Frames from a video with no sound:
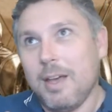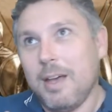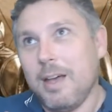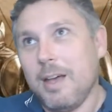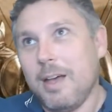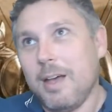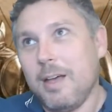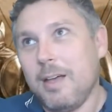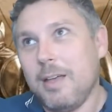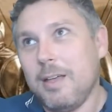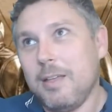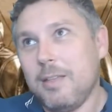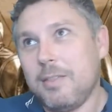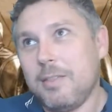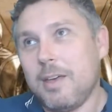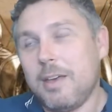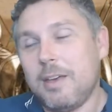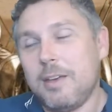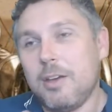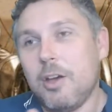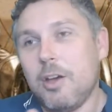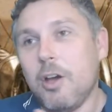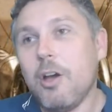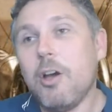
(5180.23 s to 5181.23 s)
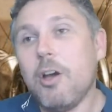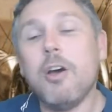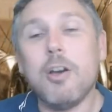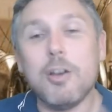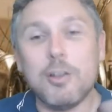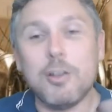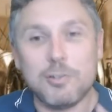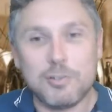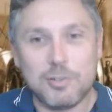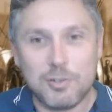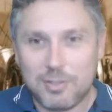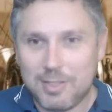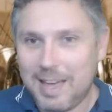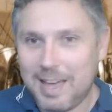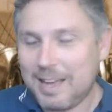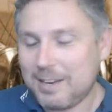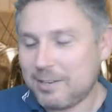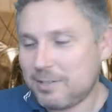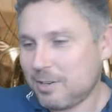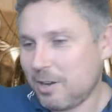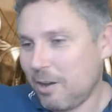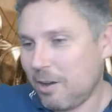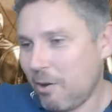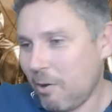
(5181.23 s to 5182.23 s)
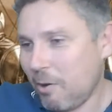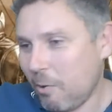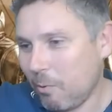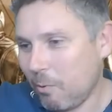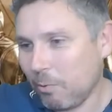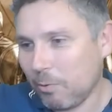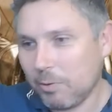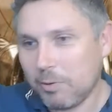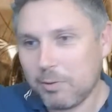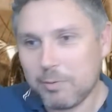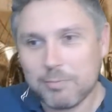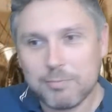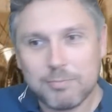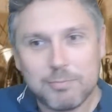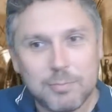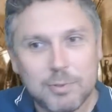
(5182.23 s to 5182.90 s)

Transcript: uh, they heard that a whole